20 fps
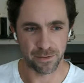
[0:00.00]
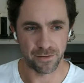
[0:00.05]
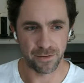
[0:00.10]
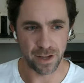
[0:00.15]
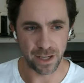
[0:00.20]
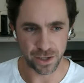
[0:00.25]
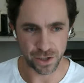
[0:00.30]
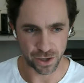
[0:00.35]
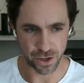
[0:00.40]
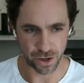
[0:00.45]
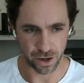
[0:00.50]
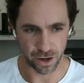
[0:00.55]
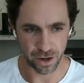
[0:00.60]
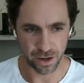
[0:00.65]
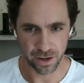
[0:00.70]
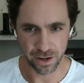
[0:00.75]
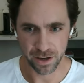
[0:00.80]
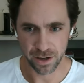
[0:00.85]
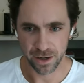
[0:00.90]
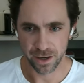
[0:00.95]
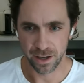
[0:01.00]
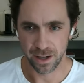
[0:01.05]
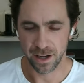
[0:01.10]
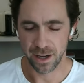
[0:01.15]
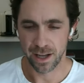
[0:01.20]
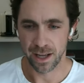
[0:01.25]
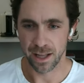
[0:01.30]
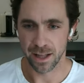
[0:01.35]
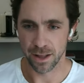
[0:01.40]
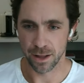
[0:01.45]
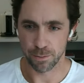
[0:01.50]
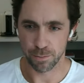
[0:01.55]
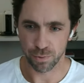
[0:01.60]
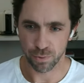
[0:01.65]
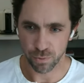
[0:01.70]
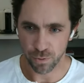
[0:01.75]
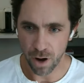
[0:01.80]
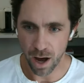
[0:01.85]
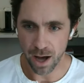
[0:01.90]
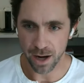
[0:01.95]
feature. The
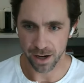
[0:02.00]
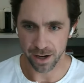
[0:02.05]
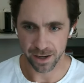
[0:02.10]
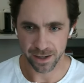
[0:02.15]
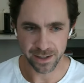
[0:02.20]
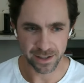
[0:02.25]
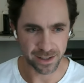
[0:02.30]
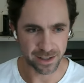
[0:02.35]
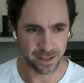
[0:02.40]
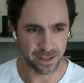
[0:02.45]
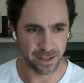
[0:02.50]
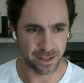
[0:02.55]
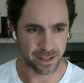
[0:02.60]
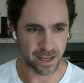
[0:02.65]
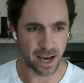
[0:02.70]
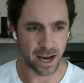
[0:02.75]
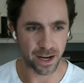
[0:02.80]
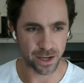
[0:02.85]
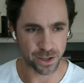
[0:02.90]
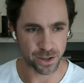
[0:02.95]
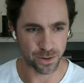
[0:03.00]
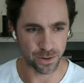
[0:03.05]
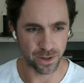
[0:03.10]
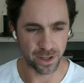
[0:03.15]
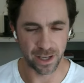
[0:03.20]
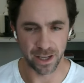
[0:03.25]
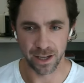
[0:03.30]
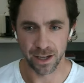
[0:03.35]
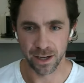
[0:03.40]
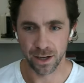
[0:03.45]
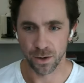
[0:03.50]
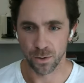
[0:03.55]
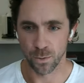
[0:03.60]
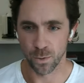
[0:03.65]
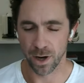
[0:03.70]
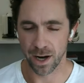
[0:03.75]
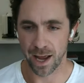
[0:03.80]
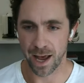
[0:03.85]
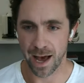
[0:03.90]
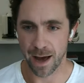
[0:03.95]
product is actually
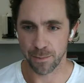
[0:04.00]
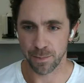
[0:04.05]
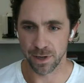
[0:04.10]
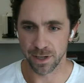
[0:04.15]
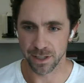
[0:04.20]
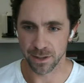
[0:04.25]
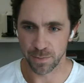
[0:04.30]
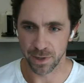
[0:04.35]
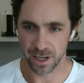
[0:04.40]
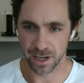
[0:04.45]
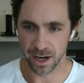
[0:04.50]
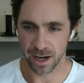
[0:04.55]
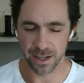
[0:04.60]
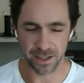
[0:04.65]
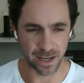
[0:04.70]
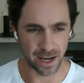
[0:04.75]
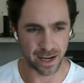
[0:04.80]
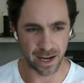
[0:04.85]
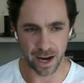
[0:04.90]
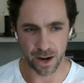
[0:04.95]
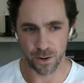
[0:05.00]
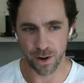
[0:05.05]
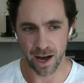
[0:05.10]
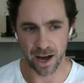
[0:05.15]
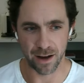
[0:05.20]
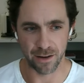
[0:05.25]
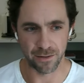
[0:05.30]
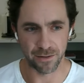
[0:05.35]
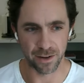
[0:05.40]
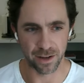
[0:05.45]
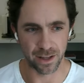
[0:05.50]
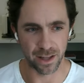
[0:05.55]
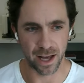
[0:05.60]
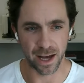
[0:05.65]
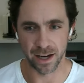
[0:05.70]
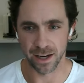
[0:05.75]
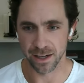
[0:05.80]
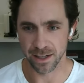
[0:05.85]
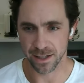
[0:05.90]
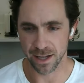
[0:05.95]
what happens because I now have
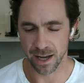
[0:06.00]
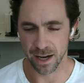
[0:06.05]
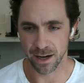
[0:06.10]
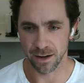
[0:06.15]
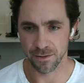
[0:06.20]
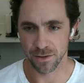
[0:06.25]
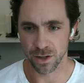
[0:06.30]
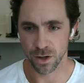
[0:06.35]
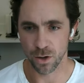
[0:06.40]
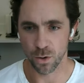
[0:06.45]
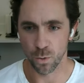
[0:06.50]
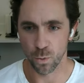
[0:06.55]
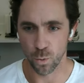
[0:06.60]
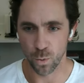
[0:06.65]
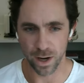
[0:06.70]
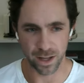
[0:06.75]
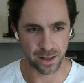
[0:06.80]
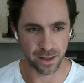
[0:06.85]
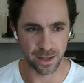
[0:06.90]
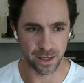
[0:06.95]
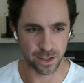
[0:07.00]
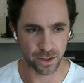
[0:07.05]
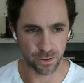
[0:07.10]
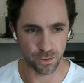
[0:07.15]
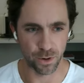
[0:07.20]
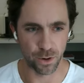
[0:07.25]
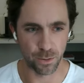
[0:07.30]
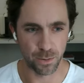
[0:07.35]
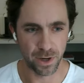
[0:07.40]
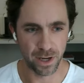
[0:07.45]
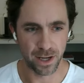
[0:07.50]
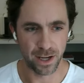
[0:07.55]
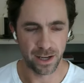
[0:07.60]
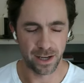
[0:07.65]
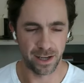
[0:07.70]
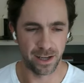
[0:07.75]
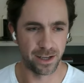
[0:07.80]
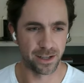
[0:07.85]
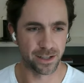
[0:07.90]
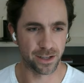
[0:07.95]
aligned incentives with this group.
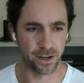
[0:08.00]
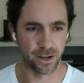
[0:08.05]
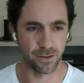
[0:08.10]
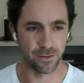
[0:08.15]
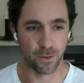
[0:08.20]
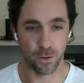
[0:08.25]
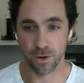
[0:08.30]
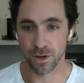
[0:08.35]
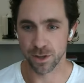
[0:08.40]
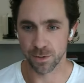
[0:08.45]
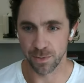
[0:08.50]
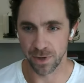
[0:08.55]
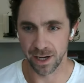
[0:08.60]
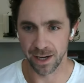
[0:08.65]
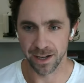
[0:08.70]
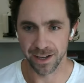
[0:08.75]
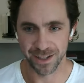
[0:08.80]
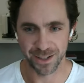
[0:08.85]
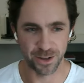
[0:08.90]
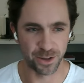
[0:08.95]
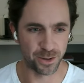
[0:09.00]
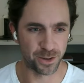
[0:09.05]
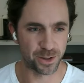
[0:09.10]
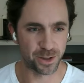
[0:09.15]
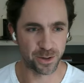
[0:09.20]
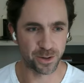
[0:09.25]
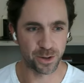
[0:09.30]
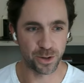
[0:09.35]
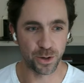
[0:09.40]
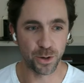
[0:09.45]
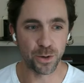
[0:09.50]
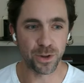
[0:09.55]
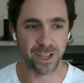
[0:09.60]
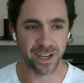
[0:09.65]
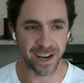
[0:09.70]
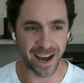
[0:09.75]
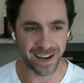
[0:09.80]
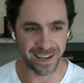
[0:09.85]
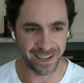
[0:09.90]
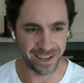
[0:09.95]
It is going to force me to do the
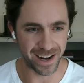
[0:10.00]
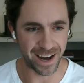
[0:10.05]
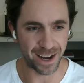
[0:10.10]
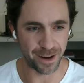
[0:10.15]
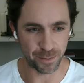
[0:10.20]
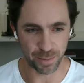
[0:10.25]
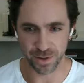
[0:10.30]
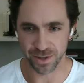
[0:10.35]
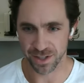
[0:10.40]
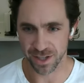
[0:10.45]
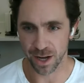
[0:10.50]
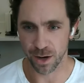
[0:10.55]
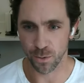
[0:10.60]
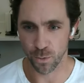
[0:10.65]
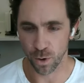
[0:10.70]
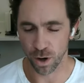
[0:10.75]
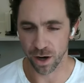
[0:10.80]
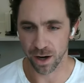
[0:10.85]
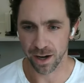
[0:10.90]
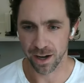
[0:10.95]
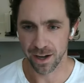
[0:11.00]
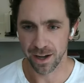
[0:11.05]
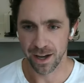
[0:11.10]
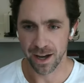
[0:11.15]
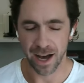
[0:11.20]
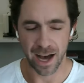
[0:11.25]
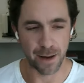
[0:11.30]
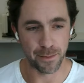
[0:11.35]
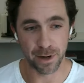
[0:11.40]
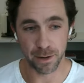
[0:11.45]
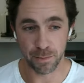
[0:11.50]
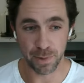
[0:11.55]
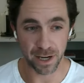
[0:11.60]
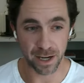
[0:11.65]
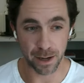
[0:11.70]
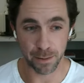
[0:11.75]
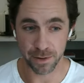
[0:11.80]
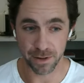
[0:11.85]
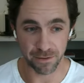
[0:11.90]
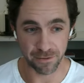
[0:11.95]
99% work. I'm going to
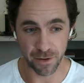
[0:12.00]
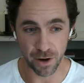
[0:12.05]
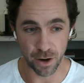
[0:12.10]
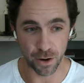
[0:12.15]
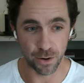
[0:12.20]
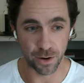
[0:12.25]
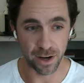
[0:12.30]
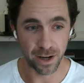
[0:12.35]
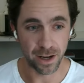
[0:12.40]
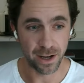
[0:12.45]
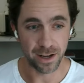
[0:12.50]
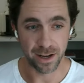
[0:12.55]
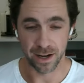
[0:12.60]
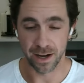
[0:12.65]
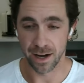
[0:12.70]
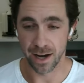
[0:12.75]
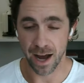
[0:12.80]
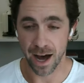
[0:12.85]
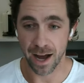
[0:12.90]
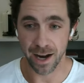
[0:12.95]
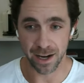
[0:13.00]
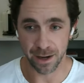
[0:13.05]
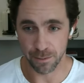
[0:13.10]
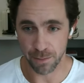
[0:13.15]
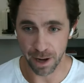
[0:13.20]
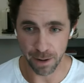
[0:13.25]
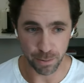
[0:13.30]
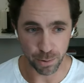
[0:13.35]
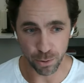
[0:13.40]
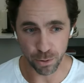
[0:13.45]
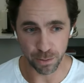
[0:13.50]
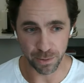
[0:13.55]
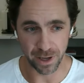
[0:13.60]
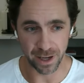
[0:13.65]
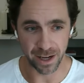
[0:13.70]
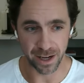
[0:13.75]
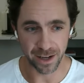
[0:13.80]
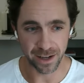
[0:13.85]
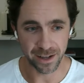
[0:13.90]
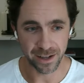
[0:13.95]
pick up the phone, not in my pool
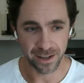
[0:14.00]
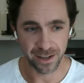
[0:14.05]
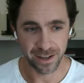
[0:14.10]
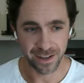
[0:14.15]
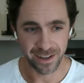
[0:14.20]
meeting,